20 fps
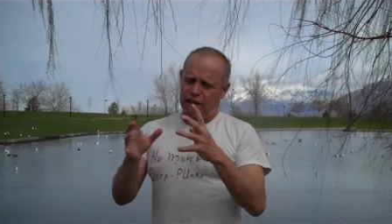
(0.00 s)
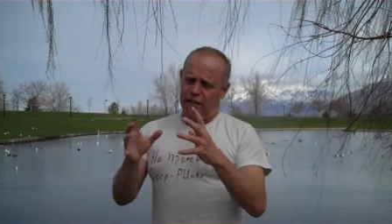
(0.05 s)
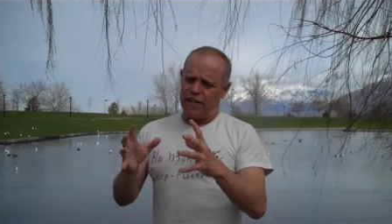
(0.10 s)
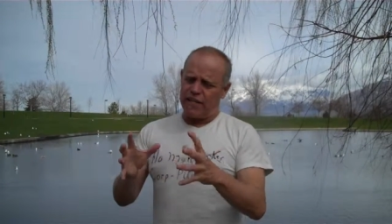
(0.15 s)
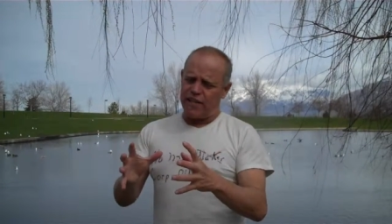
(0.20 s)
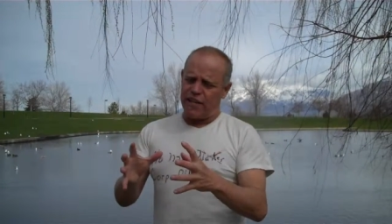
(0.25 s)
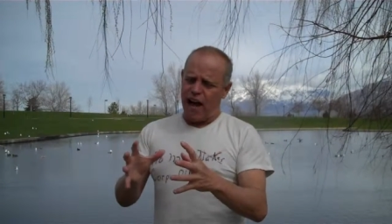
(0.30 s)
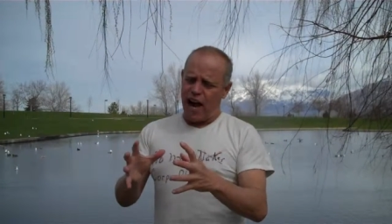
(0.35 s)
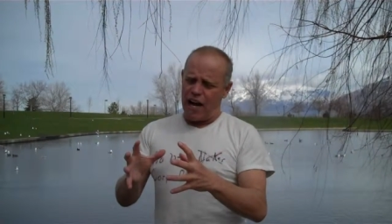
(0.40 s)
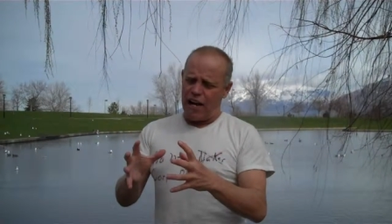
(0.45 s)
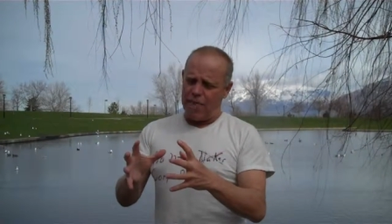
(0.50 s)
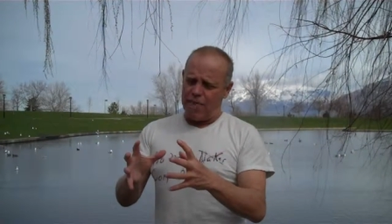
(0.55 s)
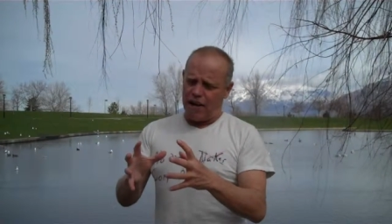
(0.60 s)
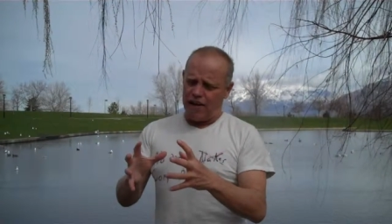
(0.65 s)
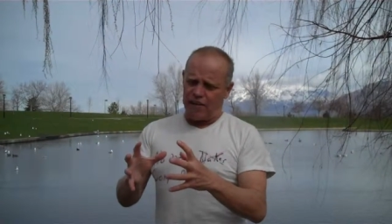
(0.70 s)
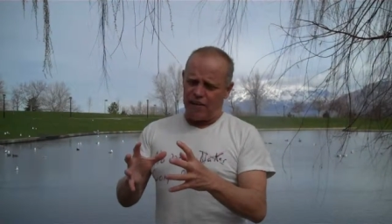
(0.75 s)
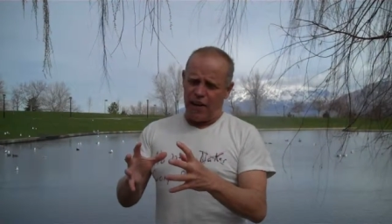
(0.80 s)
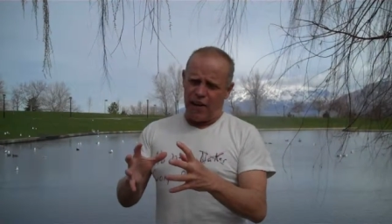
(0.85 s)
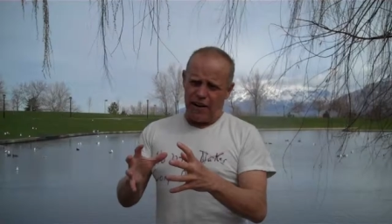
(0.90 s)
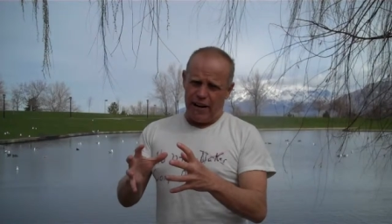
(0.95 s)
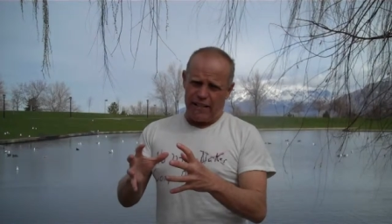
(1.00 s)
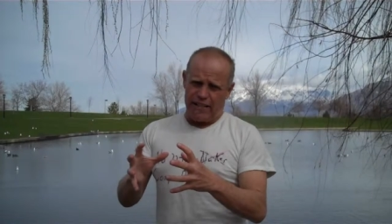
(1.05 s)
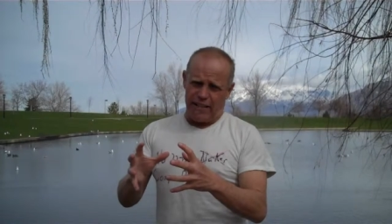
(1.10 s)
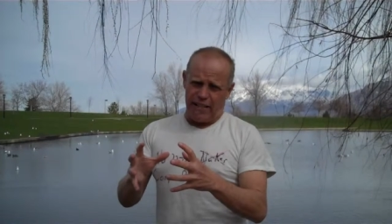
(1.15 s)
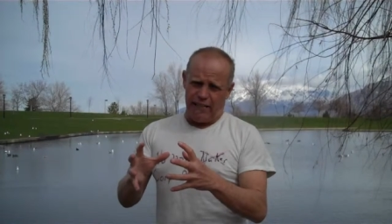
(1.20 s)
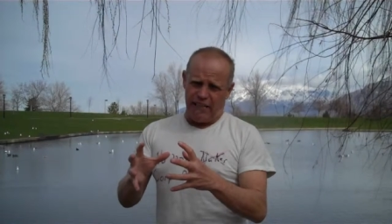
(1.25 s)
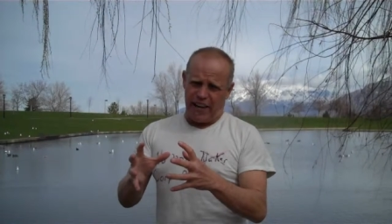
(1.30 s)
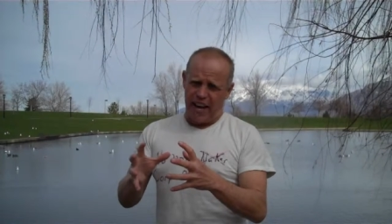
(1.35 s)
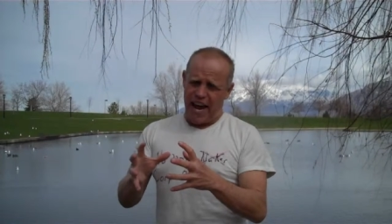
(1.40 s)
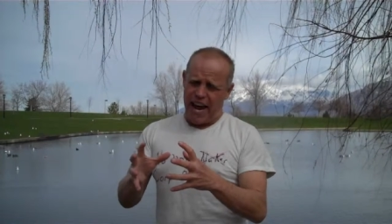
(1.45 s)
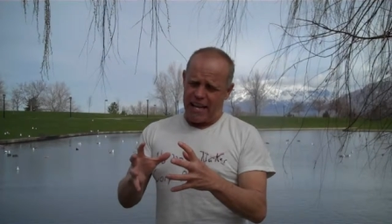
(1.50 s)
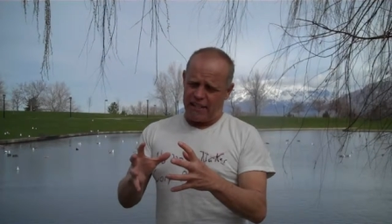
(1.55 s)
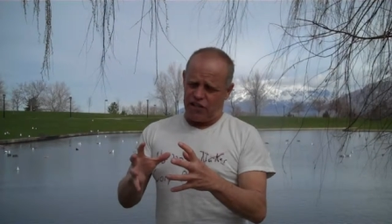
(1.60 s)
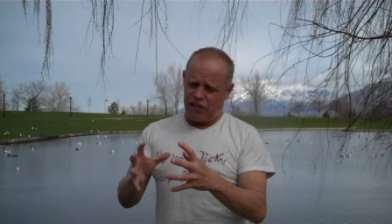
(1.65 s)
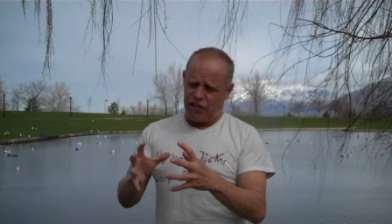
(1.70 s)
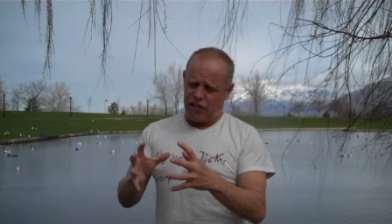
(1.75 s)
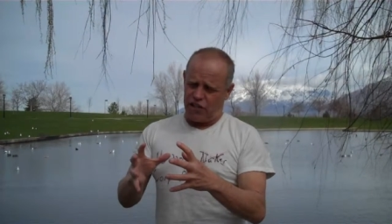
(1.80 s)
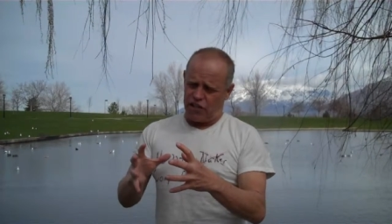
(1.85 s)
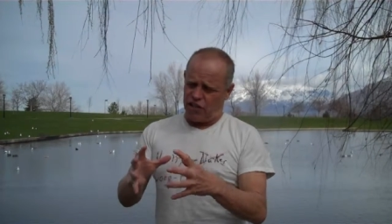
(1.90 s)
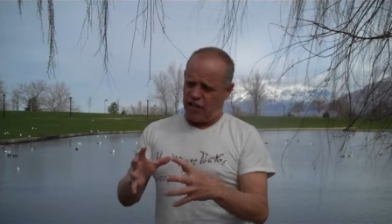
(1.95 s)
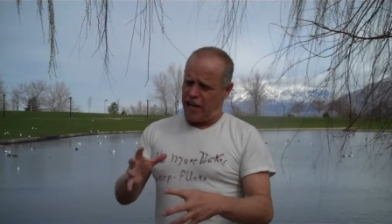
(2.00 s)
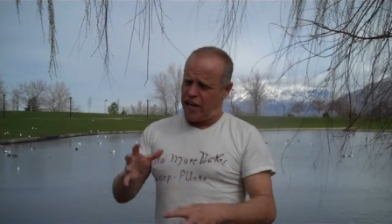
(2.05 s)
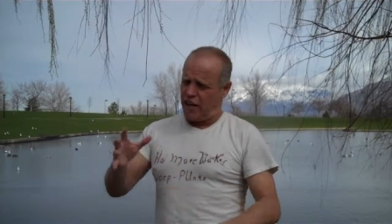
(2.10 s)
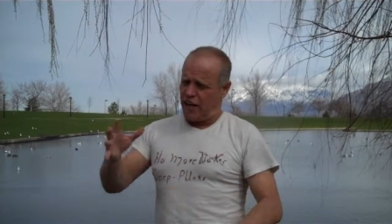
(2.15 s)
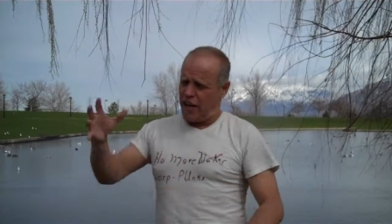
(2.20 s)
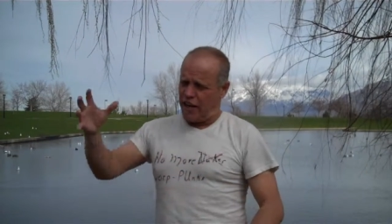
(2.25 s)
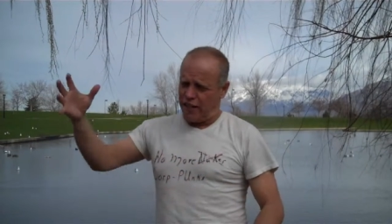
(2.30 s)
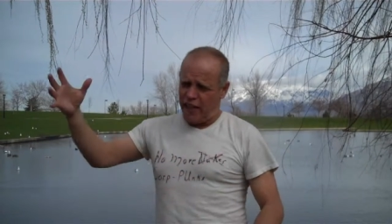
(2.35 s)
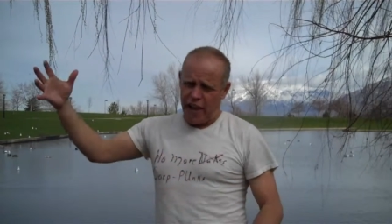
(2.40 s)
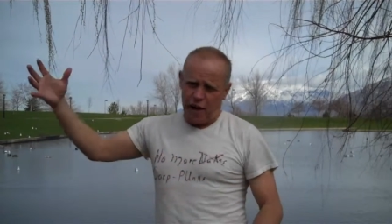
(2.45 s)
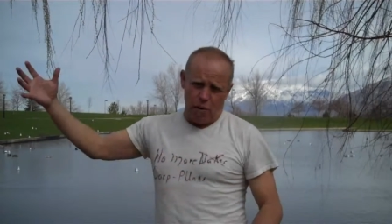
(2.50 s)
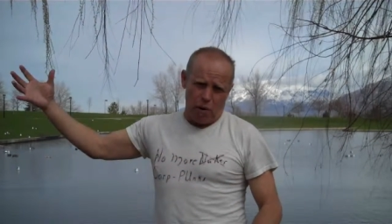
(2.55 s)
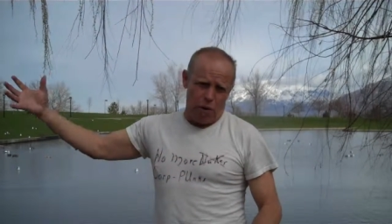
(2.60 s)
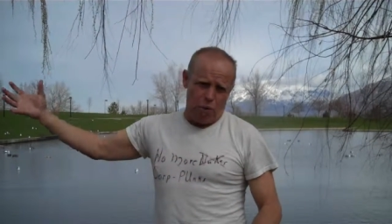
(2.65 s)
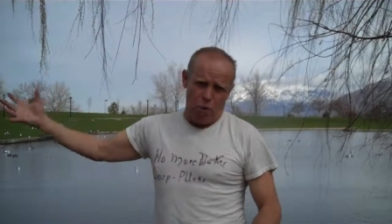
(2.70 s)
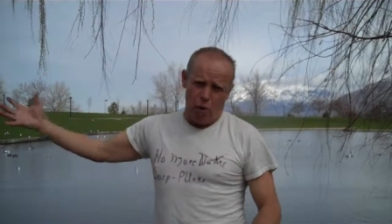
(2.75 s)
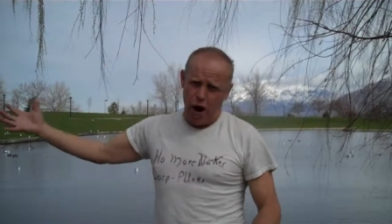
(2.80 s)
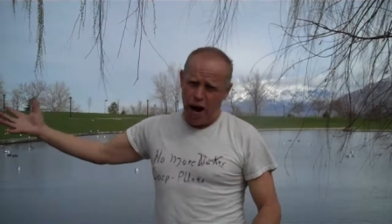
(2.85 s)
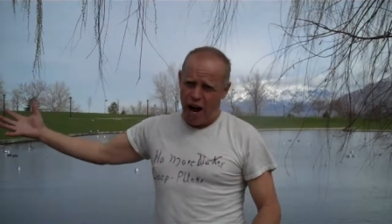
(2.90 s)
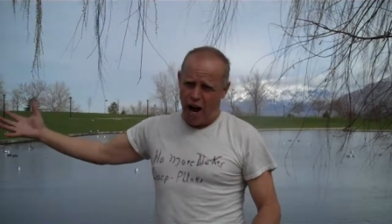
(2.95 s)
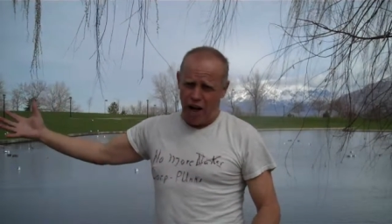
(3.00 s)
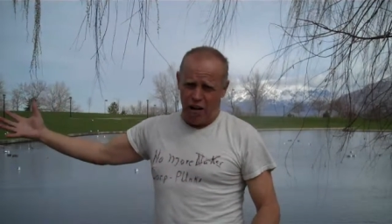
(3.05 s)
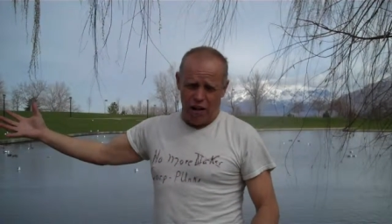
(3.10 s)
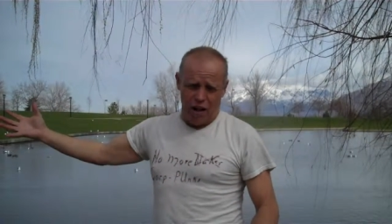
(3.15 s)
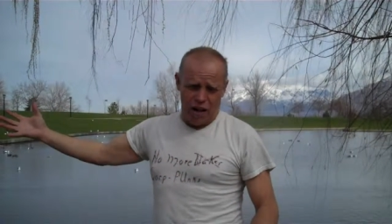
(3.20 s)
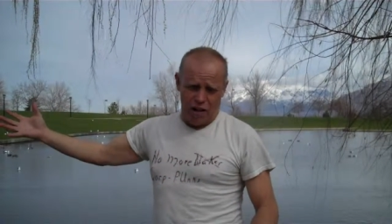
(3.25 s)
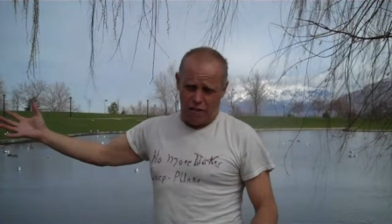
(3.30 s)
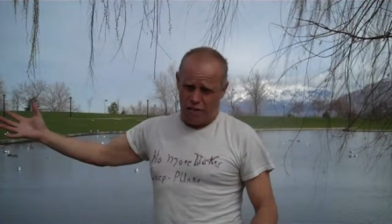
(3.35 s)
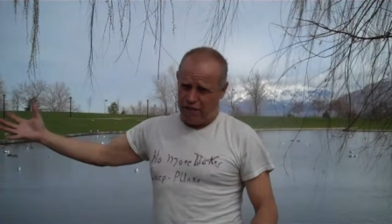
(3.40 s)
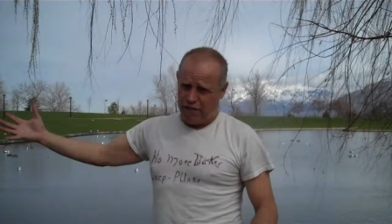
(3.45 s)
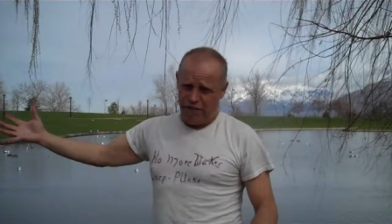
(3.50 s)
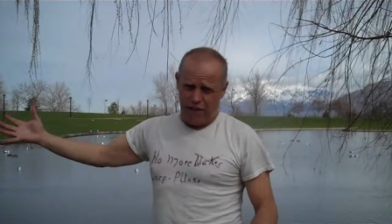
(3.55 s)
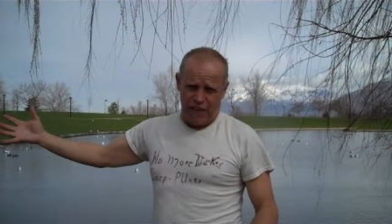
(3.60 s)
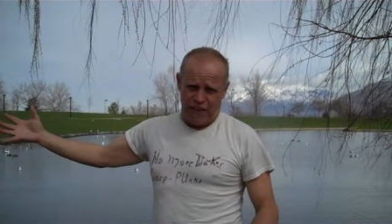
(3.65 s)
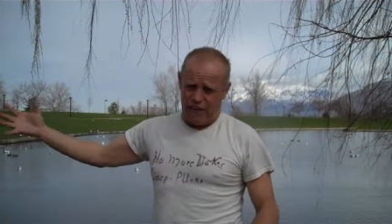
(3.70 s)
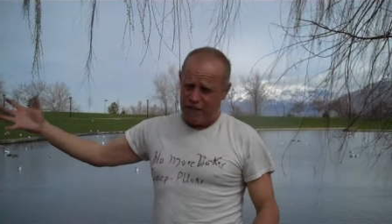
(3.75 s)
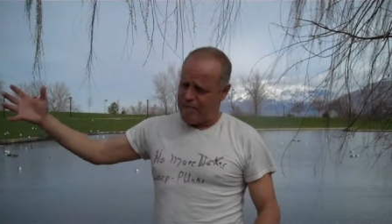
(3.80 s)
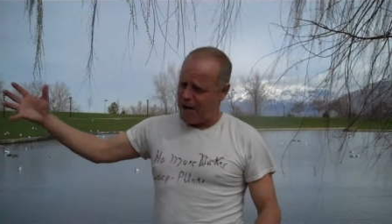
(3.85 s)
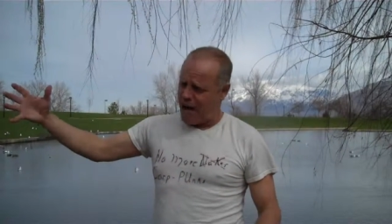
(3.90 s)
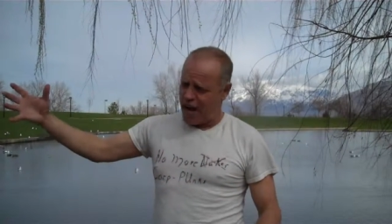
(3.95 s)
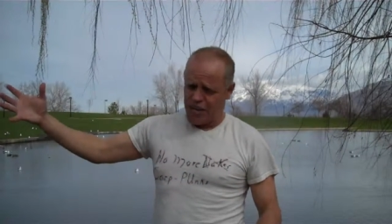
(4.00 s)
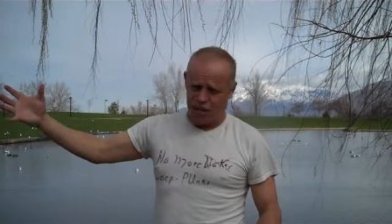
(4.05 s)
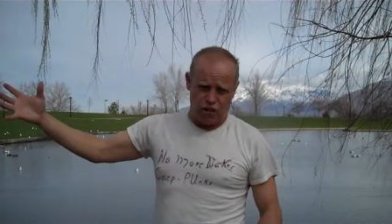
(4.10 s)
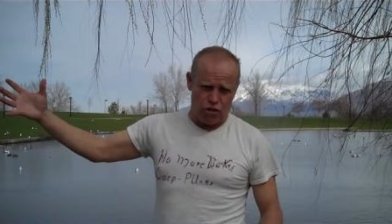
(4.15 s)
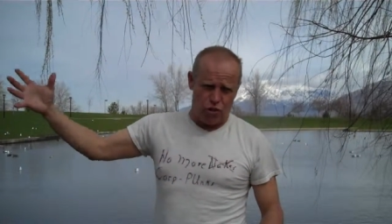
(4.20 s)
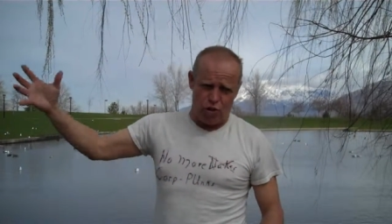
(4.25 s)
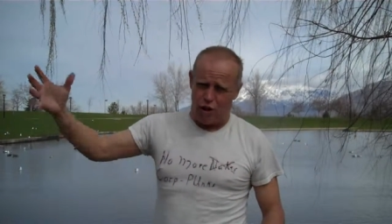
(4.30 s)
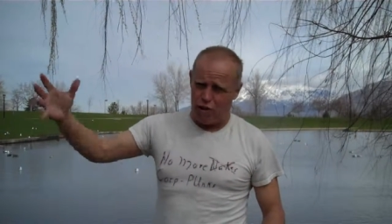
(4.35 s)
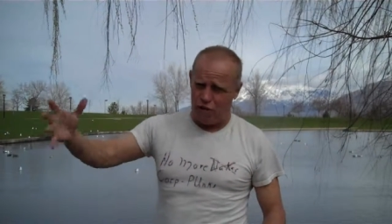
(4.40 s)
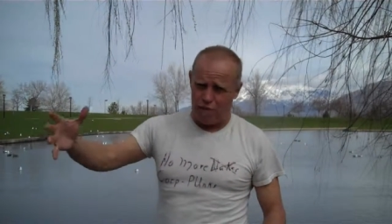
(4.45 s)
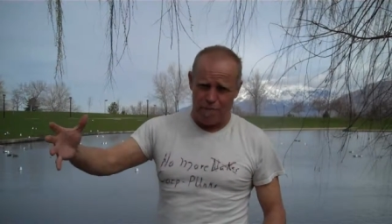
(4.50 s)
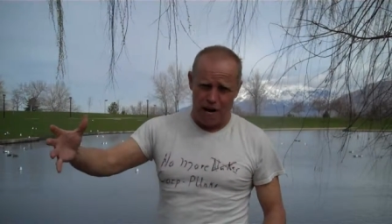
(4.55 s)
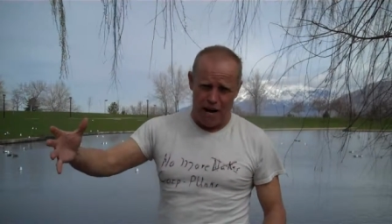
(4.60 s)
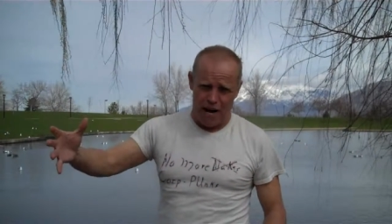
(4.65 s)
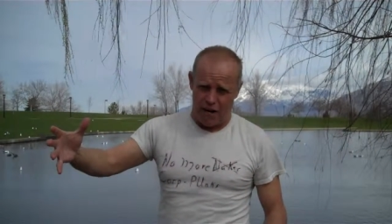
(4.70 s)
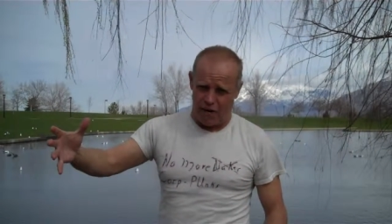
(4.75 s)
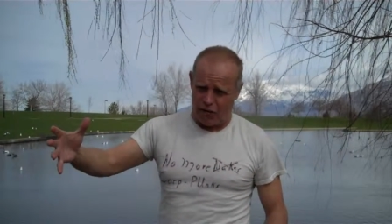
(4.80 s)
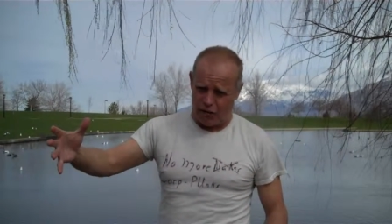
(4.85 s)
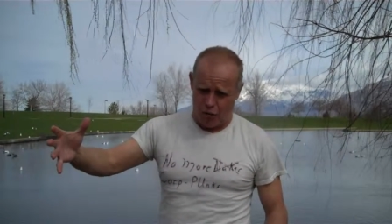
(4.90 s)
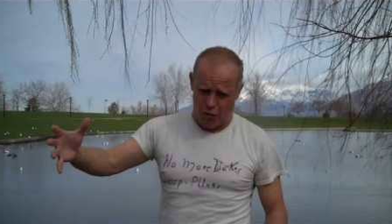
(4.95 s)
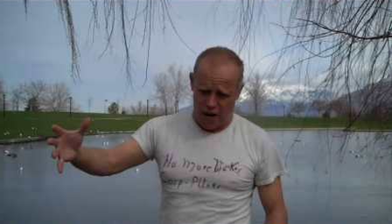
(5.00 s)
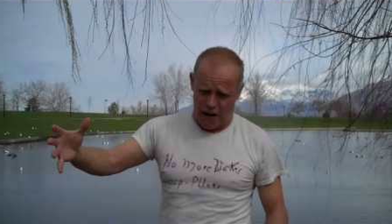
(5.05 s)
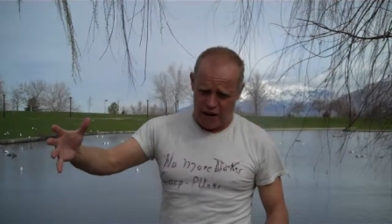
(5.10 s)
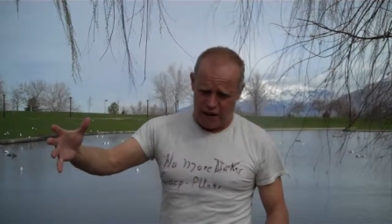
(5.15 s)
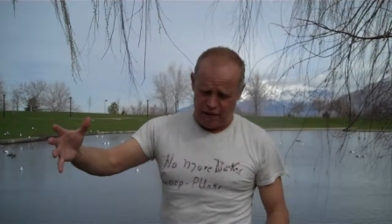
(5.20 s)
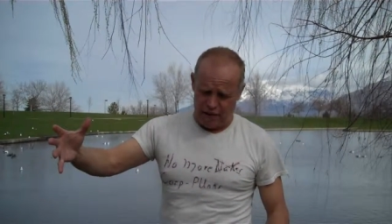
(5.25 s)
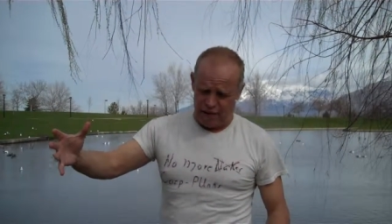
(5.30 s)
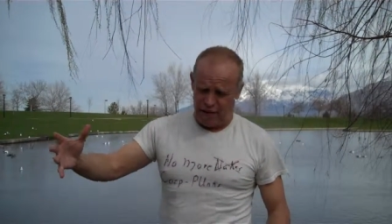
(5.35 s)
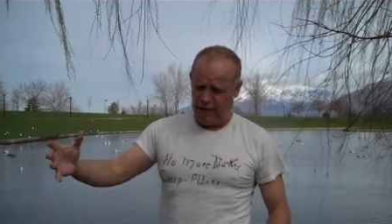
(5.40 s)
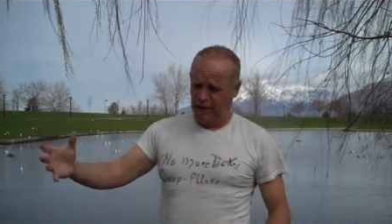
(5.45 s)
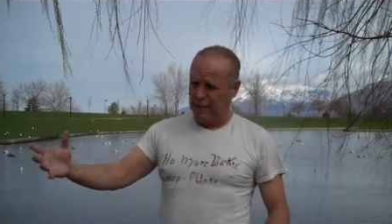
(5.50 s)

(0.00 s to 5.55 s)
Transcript: Let's talk about their incident of cancer years later, and they were well 150 miles, 200 miles away